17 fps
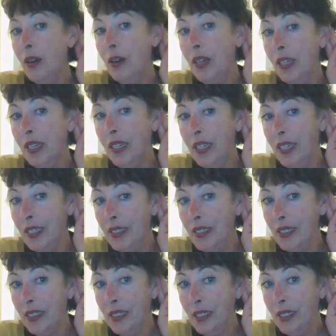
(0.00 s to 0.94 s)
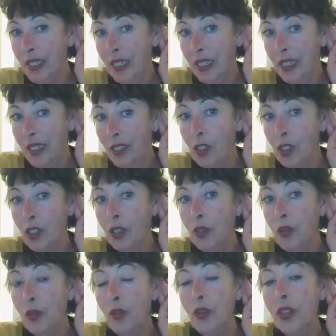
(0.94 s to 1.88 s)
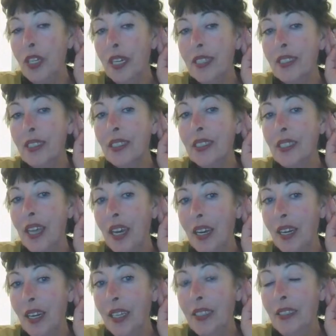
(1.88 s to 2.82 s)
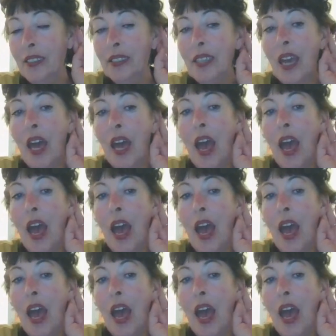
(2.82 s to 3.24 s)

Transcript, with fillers: listen to the signs